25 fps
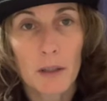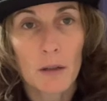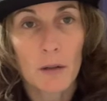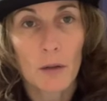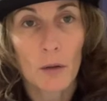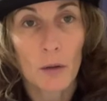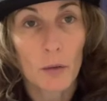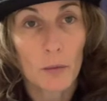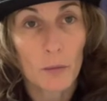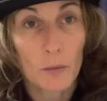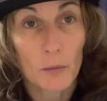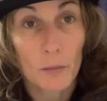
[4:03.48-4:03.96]

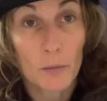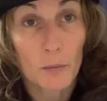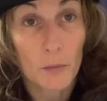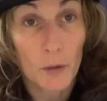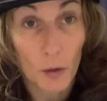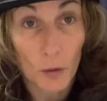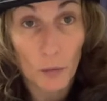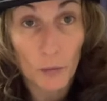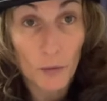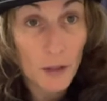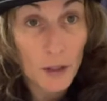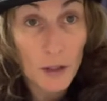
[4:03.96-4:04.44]
or,
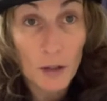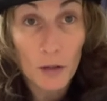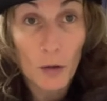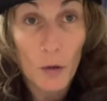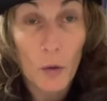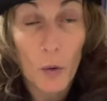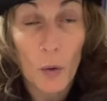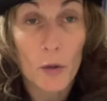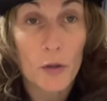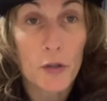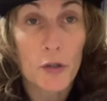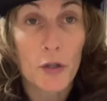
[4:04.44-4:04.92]
reading a
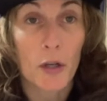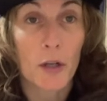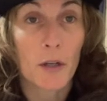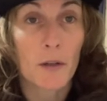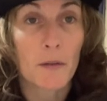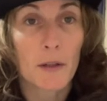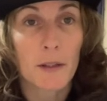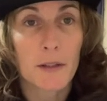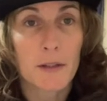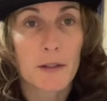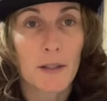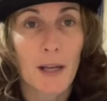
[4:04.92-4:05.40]
chord
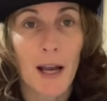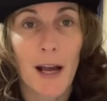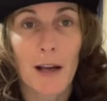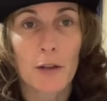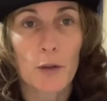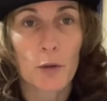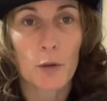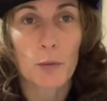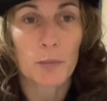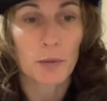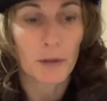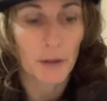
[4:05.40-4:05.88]
chart. That's how
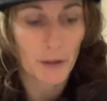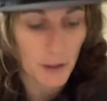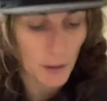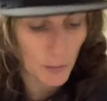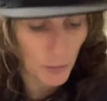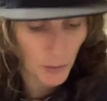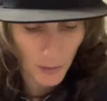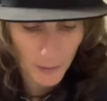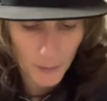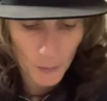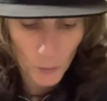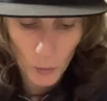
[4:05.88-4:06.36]
you would play. You
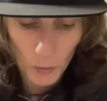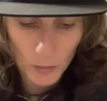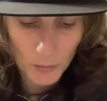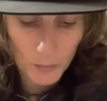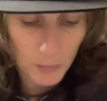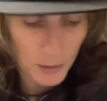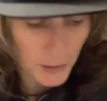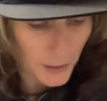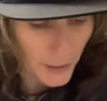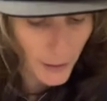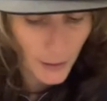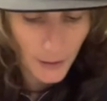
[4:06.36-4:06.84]
probably wouldn't
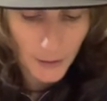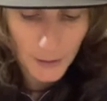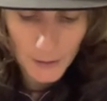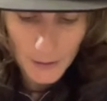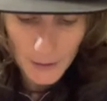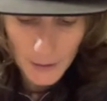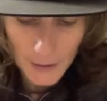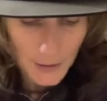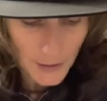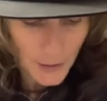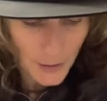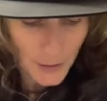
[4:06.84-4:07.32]
play,
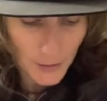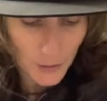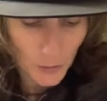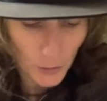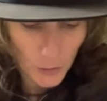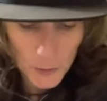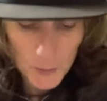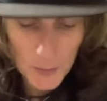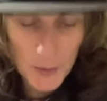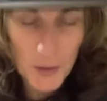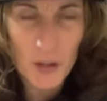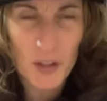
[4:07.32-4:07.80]

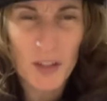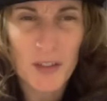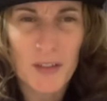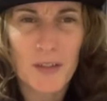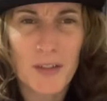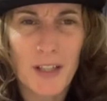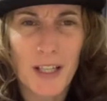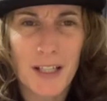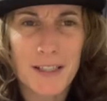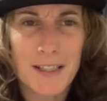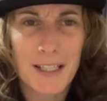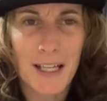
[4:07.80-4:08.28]
especially if
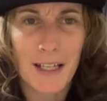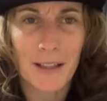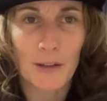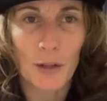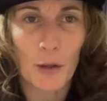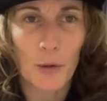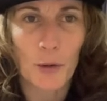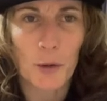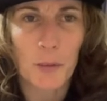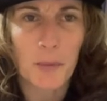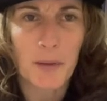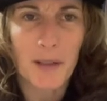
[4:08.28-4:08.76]
you get down
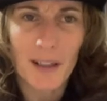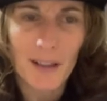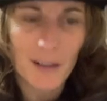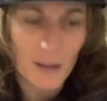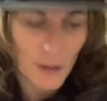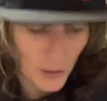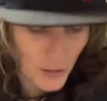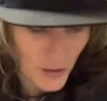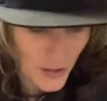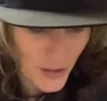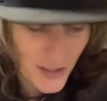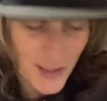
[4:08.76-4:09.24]
low in the
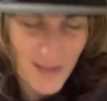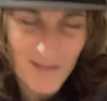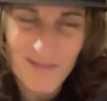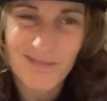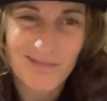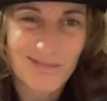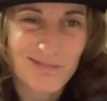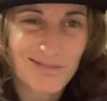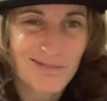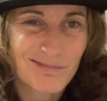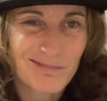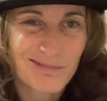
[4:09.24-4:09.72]
piano, it just
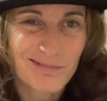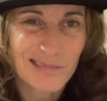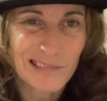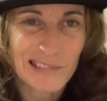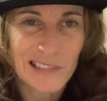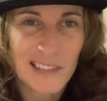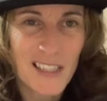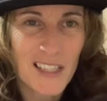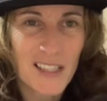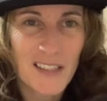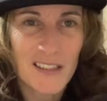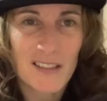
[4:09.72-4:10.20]

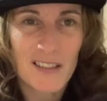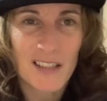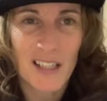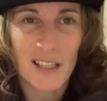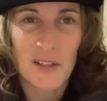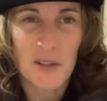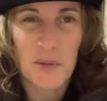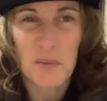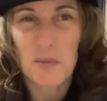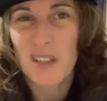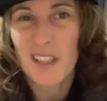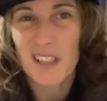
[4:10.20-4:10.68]

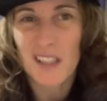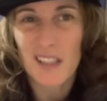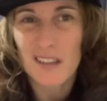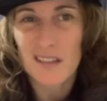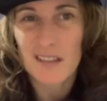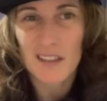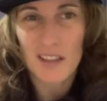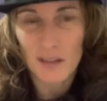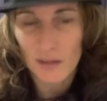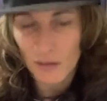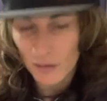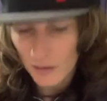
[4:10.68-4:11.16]
sounds muddy,
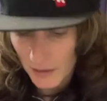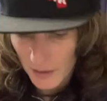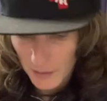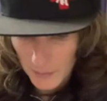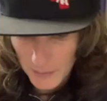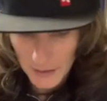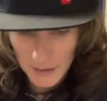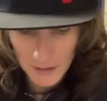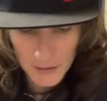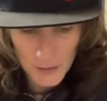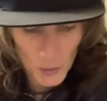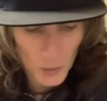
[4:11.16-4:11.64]
I
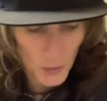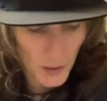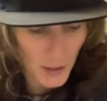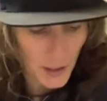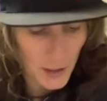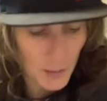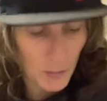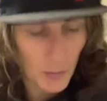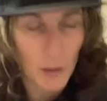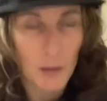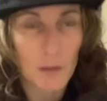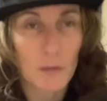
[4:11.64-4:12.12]
mean, it's
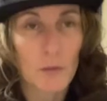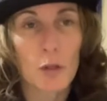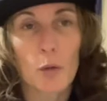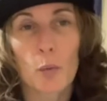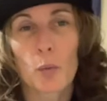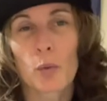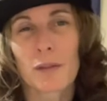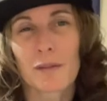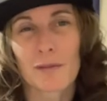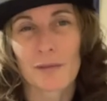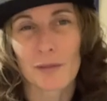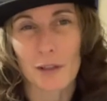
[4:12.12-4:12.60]
okay, but you
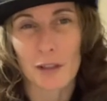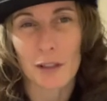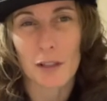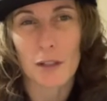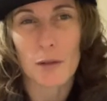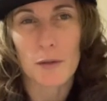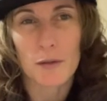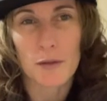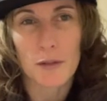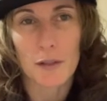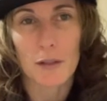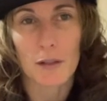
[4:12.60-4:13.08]
wouldn't really
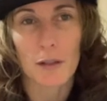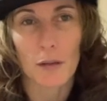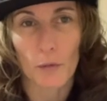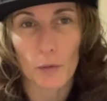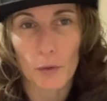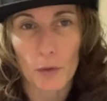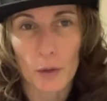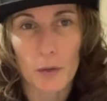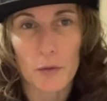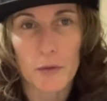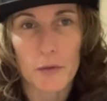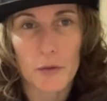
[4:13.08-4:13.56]
use it in a
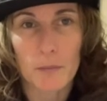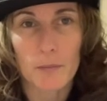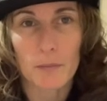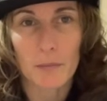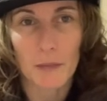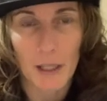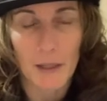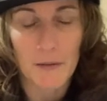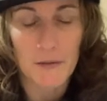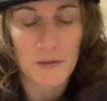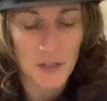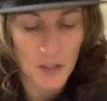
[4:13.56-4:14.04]
real
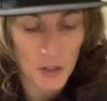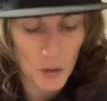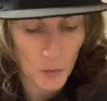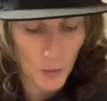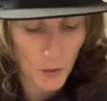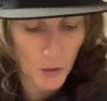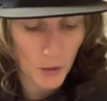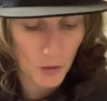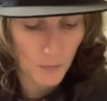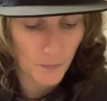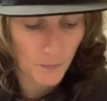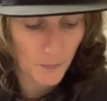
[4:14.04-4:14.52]
life
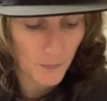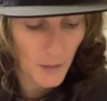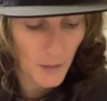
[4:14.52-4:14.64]
situation.